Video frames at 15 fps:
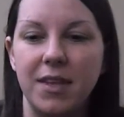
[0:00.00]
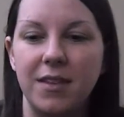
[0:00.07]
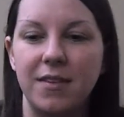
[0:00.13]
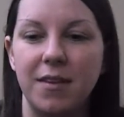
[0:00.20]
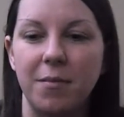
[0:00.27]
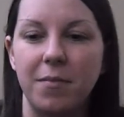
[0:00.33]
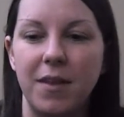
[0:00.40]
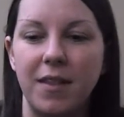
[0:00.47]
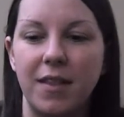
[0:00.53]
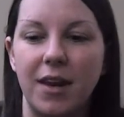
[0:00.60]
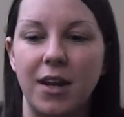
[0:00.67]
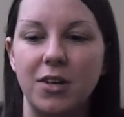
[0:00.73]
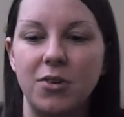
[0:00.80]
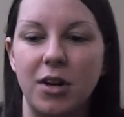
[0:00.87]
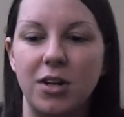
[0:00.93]
it's something
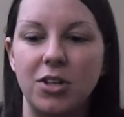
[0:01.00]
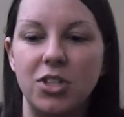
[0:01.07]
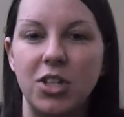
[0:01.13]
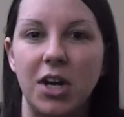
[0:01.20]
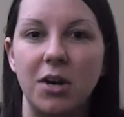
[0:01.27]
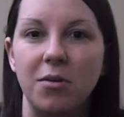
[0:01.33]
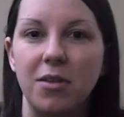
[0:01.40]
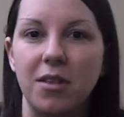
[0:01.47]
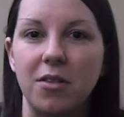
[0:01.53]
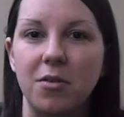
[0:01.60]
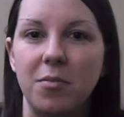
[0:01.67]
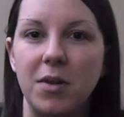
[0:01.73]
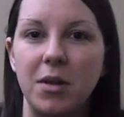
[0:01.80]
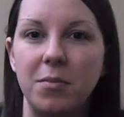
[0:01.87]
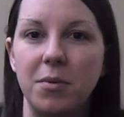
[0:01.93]
that I try to share with
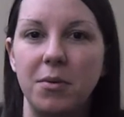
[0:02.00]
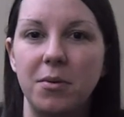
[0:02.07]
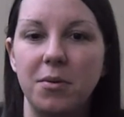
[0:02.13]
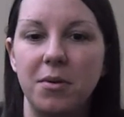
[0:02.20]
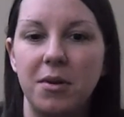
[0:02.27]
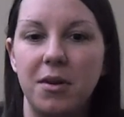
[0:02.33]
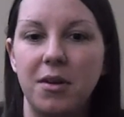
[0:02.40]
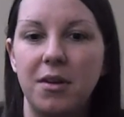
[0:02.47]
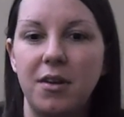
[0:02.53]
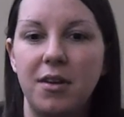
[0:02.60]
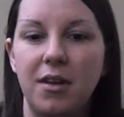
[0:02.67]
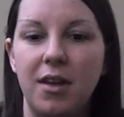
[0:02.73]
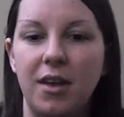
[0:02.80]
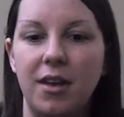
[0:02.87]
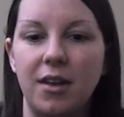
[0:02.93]
other people,
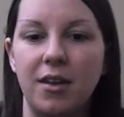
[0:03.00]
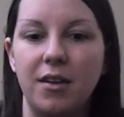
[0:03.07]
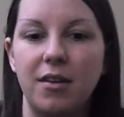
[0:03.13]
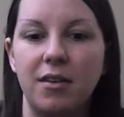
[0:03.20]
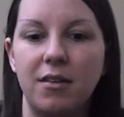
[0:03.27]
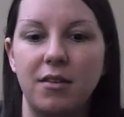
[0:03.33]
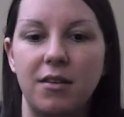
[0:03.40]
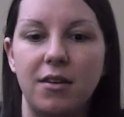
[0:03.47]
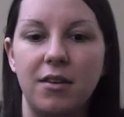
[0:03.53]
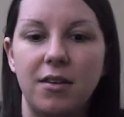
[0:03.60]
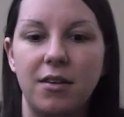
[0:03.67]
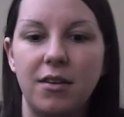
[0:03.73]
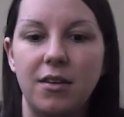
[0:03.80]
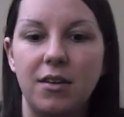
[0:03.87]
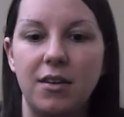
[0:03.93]
and
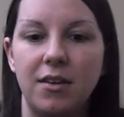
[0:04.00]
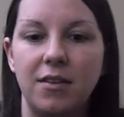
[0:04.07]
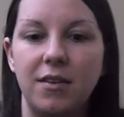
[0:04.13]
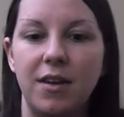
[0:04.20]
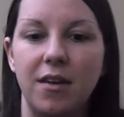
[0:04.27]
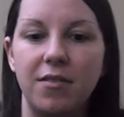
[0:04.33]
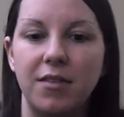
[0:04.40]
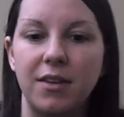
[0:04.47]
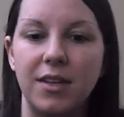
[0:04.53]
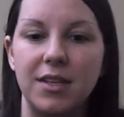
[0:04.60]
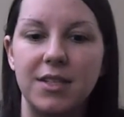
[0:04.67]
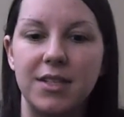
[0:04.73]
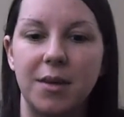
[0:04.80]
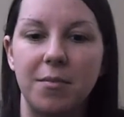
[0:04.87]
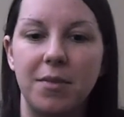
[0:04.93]
it's
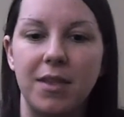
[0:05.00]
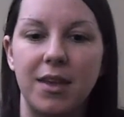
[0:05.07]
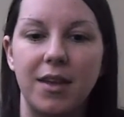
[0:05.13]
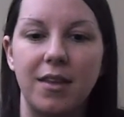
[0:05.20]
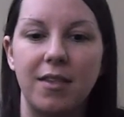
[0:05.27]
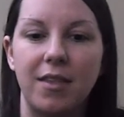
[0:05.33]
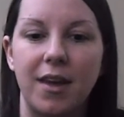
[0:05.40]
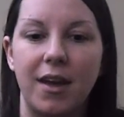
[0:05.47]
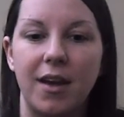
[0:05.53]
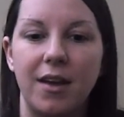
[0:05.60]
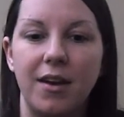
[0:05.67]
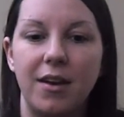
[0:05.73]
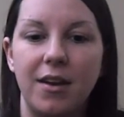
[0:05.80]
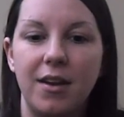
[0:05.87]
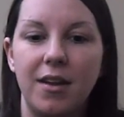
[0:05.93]
definitely something
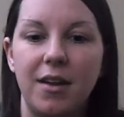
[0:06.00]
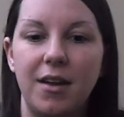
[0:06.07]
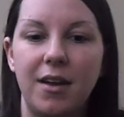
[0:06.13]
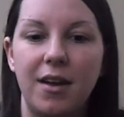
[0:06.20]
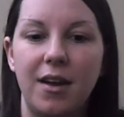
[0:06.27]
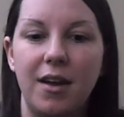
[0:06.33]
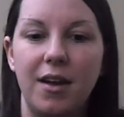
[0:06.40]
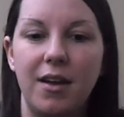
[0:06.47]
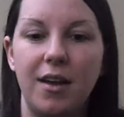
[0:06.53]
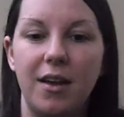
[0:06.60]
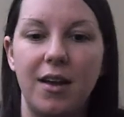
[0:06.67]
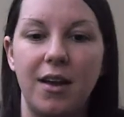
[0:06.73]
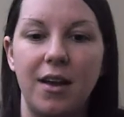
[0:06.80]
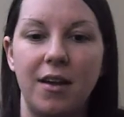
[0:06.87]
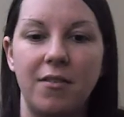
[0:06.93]
that
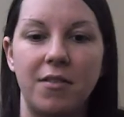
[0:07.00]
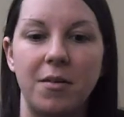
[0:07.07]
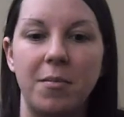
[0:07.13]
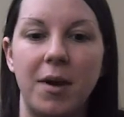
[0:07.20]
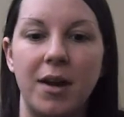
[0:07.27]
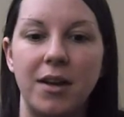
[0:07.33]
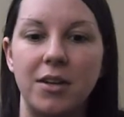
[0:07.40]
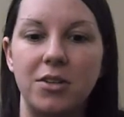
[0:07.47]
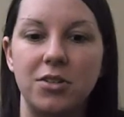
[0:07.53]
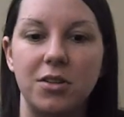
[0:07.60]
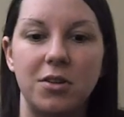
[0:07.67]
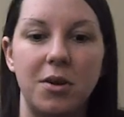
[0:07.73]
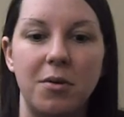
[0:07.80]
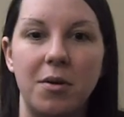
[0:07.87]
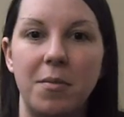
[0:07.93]
everybody
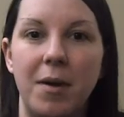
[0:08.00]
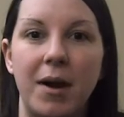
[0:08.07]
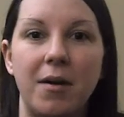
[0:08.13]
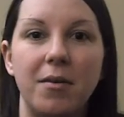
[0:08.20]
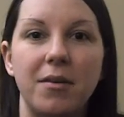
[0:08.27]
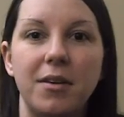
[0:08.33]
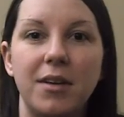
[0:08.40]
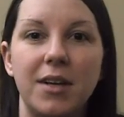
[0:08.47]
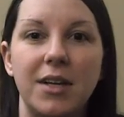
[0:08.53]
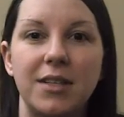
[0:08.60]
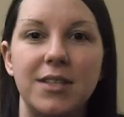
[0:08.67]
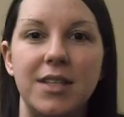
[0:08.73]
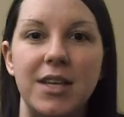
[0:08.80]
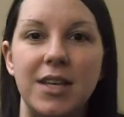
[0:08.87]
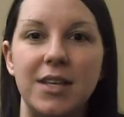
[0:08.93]
should know about.
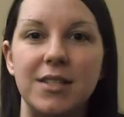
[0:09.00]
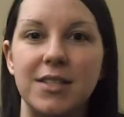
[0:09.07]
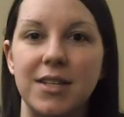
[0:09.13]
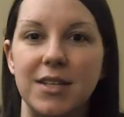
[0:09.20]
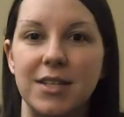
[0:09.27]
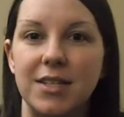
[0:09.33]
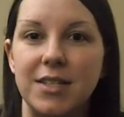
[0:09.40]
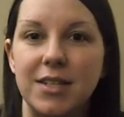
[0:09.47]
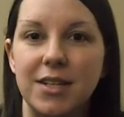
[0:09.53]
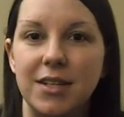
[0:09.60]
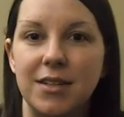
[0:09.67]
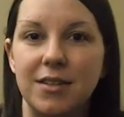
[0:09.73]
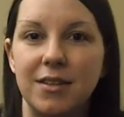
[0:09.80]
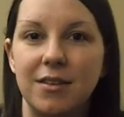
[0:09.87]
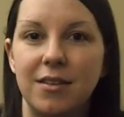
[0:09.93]
It's the easiest
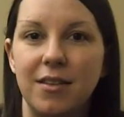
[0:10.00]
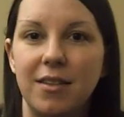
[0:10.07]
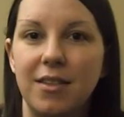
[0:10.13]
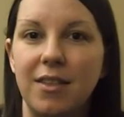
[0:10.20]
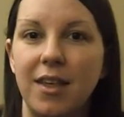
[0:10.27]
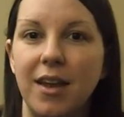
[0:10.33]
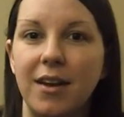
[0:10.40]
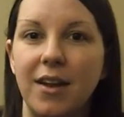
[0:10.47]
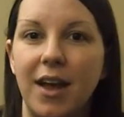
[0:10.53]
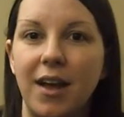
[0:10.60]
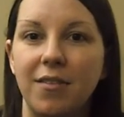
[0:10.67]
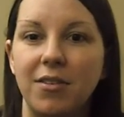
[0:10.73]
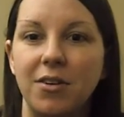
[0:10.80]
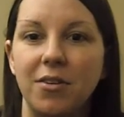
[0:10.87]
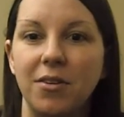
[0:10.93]
thing to
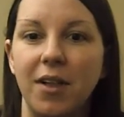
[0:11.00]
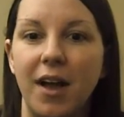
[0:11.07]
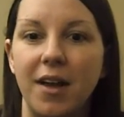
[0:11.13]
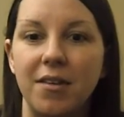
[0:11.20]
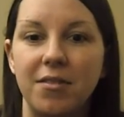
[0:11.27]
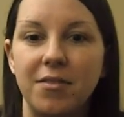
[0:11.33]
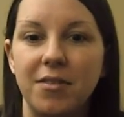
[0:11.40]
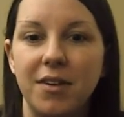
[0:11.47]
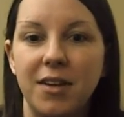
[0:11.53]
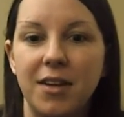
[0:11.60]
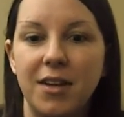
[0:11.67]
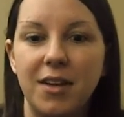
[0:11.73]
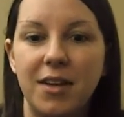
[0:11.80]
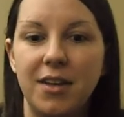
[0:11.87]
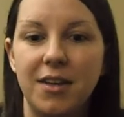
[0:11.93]
have in your life.
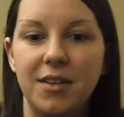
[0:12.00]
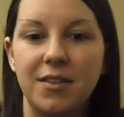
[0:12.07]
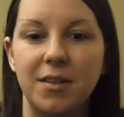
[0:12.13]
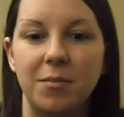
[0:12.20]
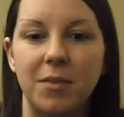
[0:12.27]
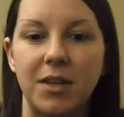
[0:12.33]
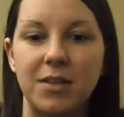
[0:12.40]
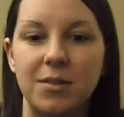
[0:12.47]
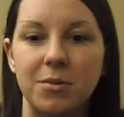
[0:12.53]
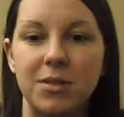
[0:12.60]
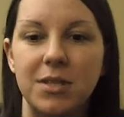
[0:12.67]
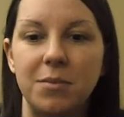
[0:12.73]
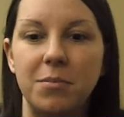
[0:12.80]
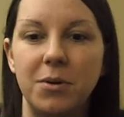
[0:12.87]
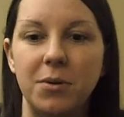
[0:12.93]
Something so
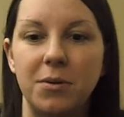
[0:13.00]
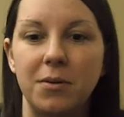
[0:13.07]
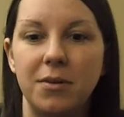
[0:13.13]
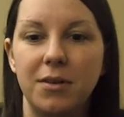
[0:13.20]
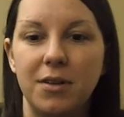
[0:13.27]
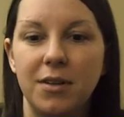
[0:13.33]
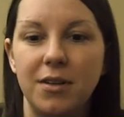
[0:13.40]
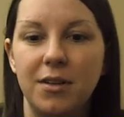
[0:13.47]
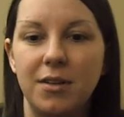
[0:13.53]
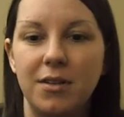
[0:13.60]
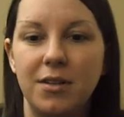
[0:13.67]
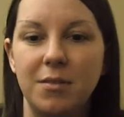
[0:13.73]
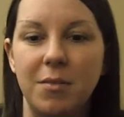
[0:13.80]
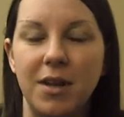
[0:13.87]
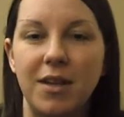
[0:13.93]
simple
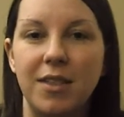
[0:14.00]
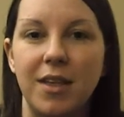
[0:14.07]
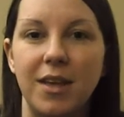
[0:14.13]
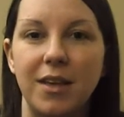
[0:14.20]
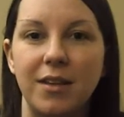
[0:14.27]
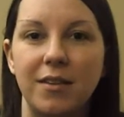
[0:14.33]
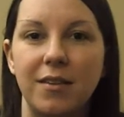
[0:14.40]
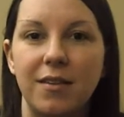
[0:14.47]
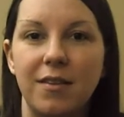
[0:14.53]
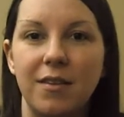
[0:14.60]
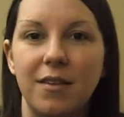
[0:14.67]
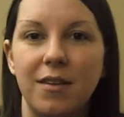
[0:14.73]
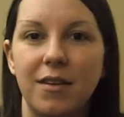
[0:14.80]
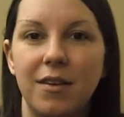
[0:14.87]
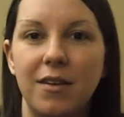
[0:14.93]
to make
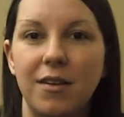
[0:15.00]
things